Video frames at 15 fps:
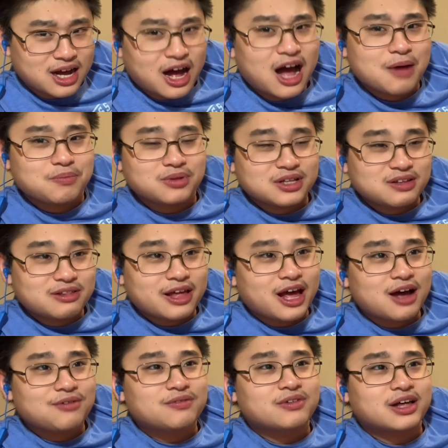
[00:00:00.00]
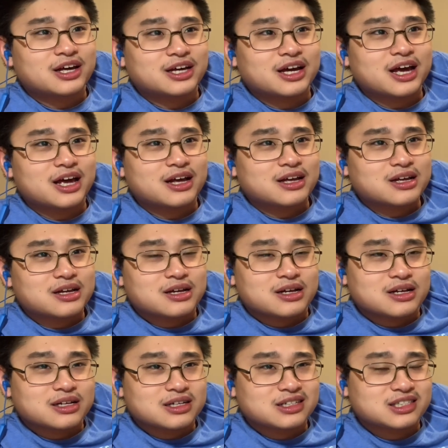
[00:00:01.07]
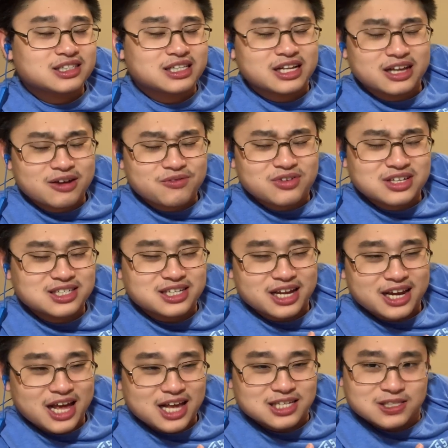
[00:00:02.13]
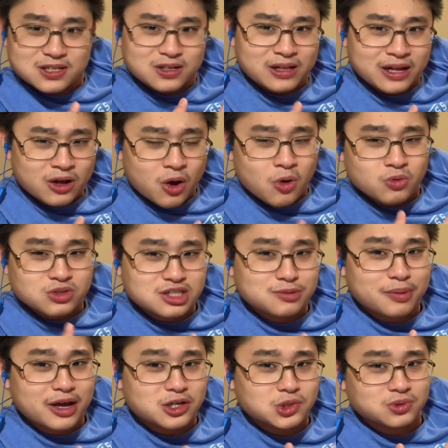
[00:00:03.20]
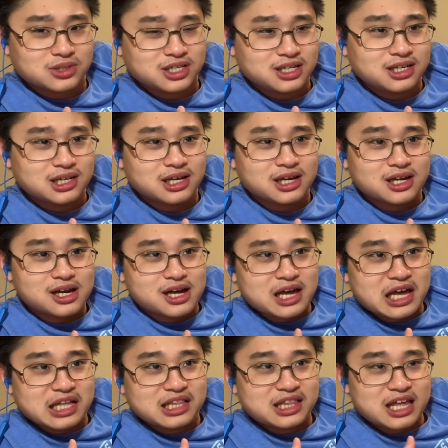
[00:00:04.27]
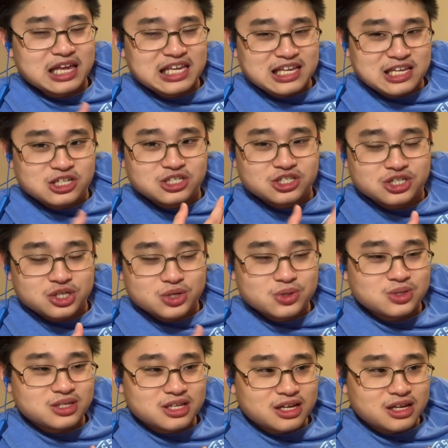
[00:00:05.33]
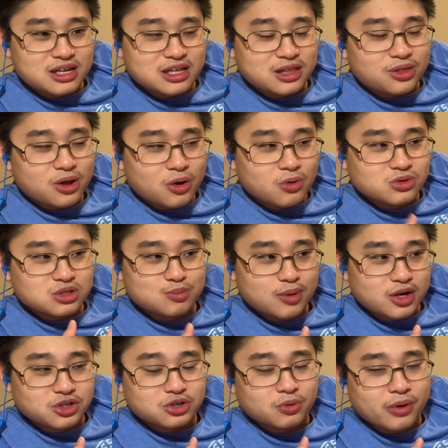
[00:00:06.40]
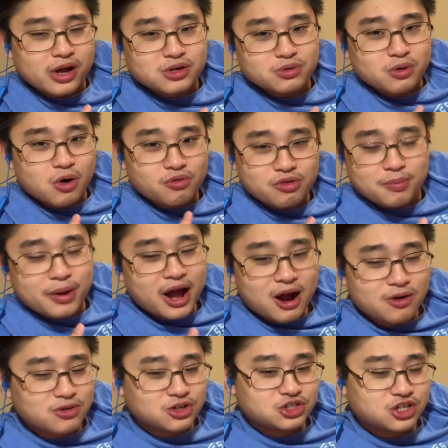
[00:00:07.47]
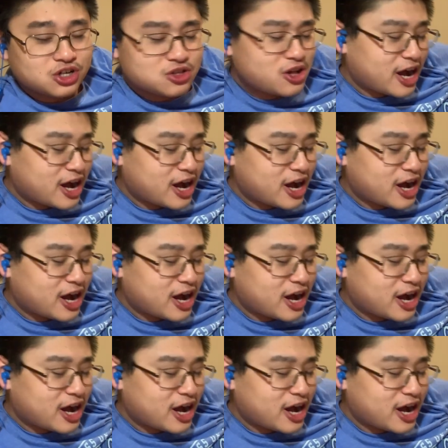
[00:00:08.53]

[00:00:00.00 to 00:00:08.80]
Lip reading: I believe they have, like, every stand has their, like, own specialty, and they each use it in their own special way to overpower each other.